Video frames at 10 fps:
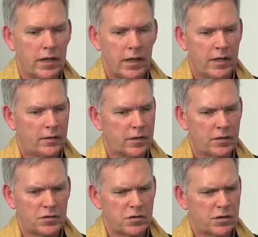And
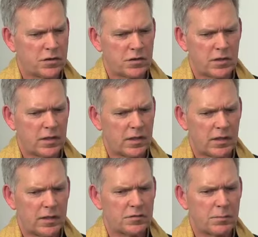it's just,
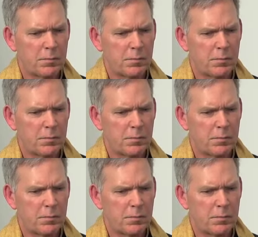uh, it's